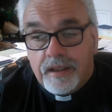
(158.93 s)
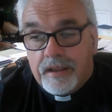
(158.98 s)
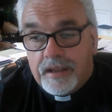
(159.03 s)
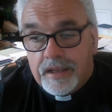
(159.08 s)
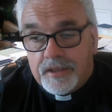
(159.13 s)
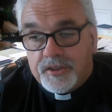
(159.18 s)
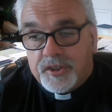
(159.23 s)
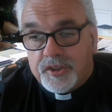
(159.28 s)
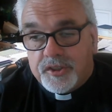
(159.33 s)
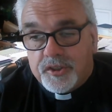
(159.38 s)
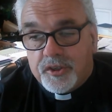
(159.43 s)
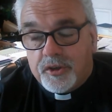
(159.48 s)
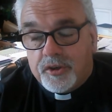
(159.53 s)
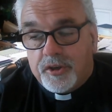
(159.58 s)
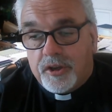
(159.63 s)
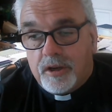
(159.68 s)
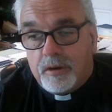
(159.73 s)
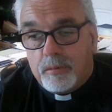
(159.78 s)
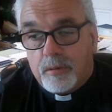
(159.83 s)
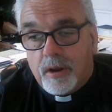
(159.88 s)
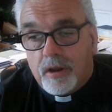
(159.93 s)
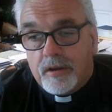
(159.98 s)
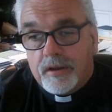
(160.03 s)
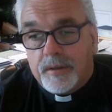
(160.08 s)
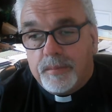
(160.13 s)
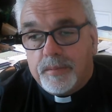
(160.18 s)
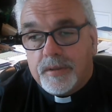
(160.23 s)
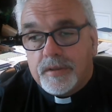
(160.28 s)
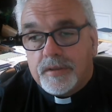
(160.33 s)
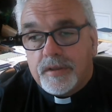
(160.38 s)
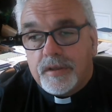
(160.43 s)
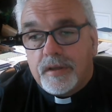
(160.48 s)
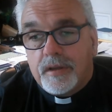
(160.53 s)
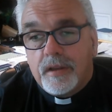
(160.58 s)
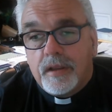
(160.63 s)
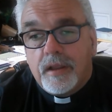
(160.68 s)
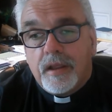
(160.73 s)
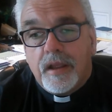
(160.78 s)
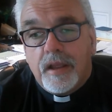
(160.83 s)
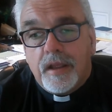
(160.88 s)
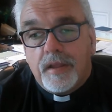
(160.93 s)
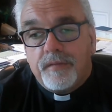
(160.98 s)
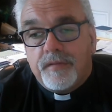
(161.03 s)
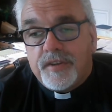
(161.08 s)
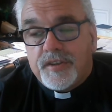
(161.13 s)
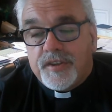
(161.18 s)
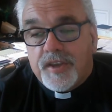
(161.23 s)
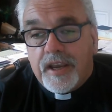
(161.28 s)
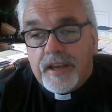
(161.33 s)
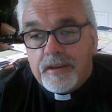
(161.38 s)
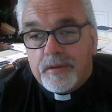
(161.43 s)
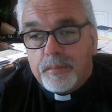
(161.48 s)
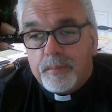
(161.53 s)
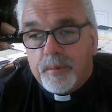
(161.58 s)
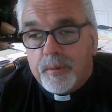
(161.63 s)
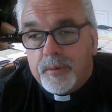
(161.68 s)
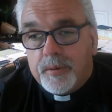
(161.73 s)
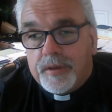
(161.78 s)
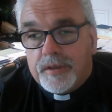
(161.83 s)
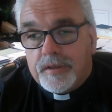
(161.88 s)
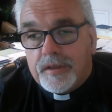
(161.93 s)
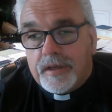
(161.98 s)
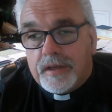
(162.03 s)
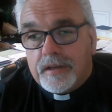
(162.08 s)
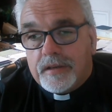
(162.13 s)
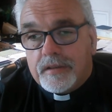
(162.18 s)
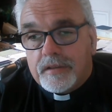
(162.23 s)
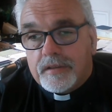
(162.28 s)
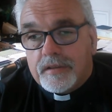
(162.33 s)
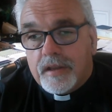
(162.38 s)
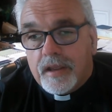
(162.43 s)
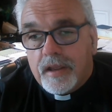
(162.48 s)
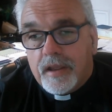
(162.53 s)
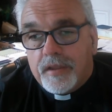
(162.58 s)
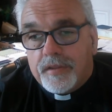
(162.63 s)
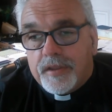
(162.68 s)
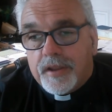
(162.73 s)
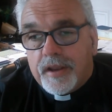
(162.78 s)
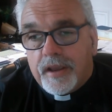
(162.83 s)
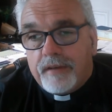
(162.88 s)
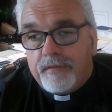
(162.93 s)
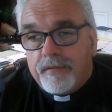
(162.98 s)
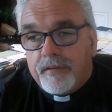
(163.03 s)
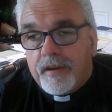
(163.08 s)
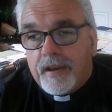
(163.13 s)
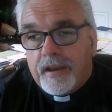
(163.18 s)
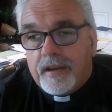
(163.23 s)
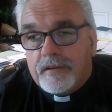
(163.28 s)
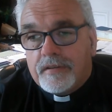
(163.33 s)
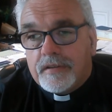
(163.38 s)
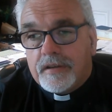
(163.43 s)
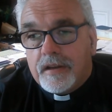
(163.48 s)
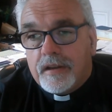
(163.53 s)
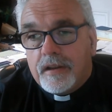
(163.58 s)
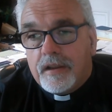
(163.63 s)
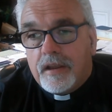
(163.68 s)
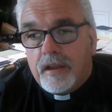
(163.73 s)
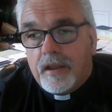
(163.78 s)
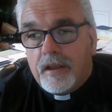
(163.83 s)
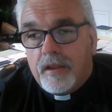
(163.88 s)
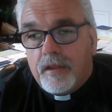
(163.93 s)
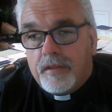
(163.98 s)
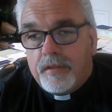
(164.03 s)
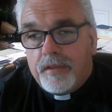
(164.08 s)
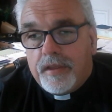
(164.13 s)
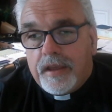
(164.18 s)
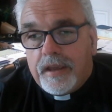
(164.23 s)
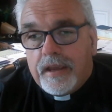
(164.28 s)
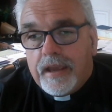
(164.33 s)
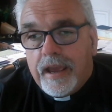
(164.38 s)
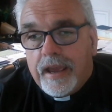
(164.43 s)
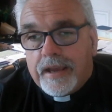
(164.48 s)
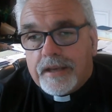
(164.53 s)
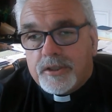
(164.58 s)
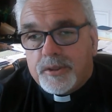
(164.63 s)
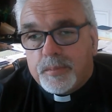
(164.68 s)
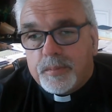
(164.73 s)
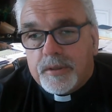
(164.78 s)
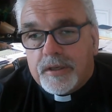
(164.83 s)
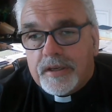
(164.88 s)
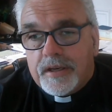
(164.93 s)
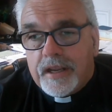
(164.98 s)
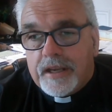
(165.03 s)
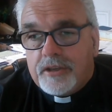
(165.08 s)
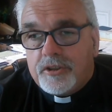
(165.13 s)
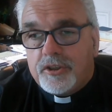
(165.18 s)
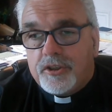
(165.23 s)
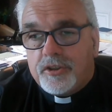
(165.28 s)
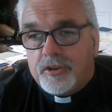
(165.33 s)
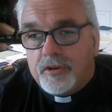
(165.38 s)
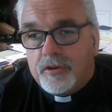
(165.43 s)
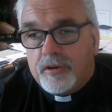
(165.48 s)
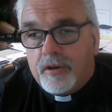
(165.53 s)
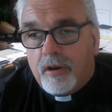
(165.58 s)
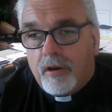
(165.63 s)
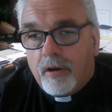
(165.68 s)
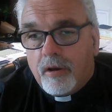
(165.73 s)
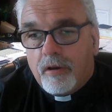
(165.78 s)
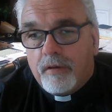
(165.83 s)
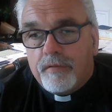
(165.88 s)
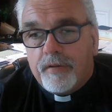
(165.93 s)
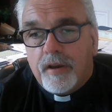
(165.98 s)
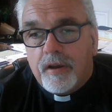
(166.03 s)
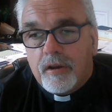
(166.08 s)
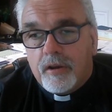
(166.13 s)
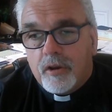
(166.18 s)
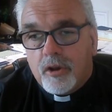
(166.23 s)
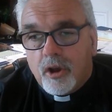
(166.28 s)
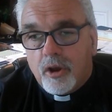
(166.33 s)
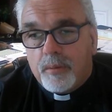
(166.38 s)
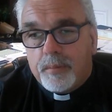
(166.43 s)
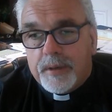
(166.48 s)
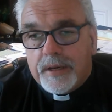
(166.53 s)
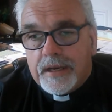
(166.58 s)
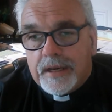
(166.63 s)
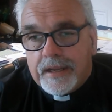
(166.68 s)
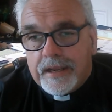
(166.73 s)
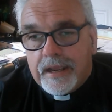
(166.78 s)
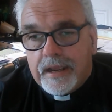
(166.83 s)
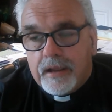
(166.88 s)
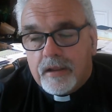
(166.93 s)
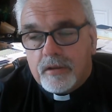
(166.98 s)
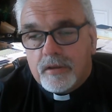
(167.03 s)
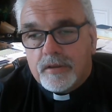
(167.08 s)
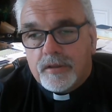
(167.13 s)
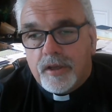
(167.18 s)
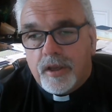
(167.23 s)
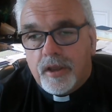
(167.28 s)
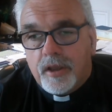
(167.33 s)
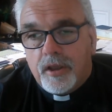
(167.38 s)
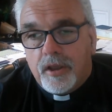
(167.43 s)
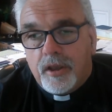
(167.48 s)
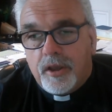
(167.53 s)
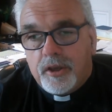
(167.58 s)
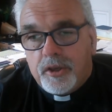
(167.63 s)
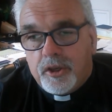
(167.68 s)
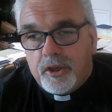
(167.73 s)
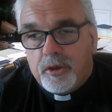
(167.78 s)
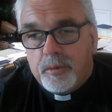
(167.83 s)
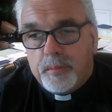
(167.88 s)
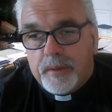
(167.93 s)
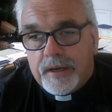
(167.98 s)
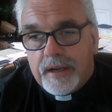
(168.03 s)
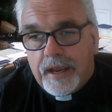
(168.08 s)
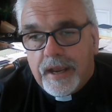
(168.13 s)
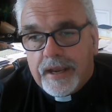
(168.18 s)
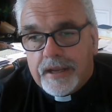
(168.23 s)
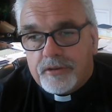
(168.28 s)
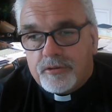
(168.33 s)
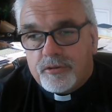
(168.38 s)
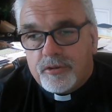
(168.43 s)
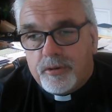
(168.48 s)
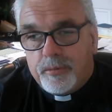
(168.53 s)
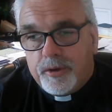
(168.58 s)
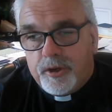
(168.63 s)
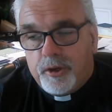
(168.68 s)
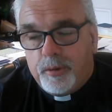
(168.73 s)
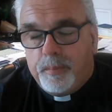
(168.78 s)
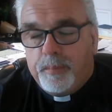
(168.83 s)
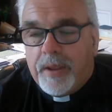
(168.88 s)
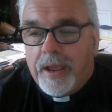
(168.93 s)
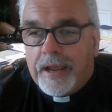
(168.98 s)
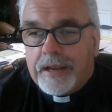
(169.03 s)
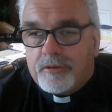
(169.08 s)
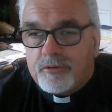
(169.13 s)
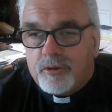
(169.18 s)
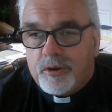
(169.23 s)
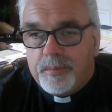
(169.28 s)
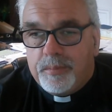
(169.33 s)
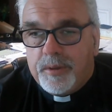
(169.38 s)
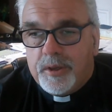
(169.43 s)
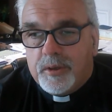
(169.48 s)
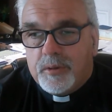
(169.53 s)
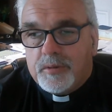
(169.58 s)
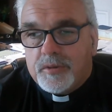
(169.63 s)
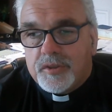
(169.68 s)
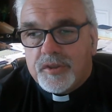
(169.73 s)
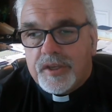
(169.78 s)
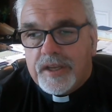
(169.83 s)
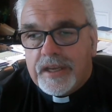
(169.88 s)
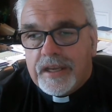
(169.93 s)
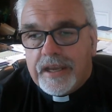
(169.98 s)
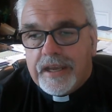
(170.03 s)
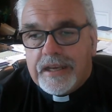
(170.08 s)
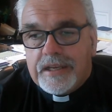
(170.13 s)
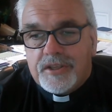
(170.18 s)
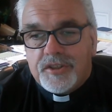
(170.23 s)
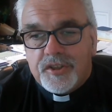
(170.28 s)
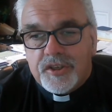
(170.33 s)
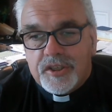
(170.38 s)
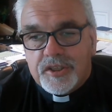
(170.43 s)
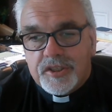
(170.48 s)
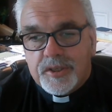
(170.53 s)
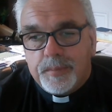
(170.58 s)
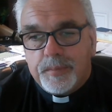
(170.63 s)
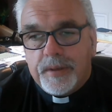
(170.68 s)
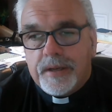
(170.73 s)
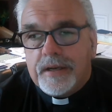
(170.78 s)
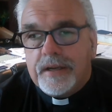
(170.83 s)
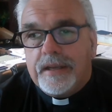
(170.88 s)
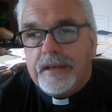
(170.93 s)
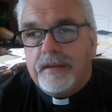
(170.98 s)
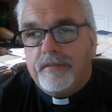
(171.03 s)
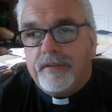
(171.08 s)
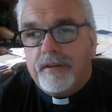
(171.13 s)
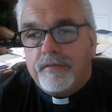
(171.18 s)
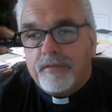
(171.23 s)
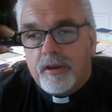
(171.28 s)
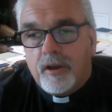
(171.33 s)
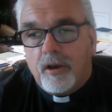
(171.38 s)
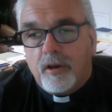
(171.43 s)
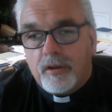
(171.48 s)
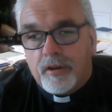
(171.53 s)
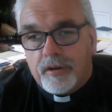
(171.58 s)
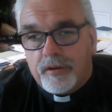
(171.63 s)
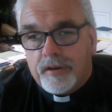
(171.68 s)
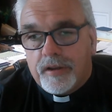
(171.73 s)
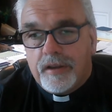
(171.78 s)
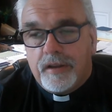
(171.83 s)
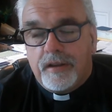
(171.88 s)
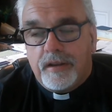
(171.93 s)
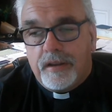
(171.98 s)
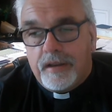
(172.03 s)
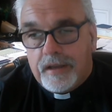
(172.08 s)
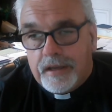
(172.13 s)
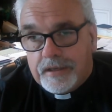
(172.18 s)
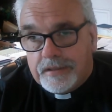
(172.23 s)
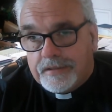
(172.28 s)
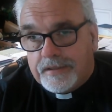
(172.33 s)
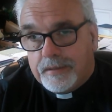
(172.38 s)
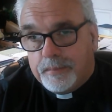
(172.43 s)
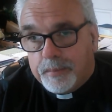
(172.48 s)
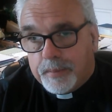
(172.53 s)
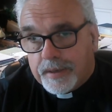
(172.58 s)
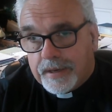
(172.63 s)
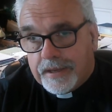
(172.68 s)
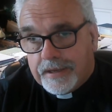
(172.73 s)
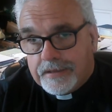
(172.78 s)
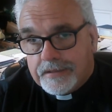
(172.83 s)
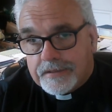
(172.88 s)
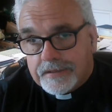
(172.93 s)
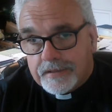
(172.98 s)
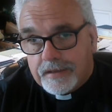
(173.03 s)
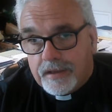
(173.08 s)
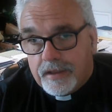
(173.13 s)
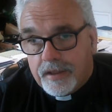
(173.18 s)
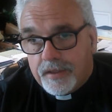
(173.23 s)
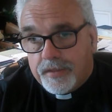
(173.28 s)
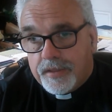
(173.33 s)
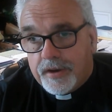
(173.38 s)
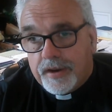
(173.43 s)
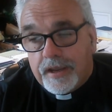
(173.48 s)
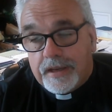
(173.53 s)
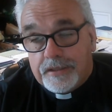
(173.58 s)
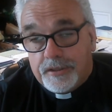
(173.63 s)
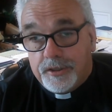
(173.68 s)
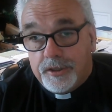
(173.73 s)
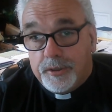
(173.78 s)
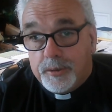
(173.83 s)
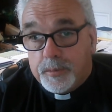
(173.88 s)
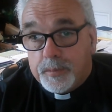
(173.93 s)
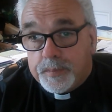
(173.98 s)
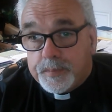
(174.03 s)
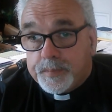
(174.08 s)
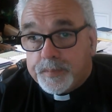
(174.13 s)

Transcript: It's a circular argument. The second point is that I find the explanation of commonly held human attributes easier to believe if God is in place than I do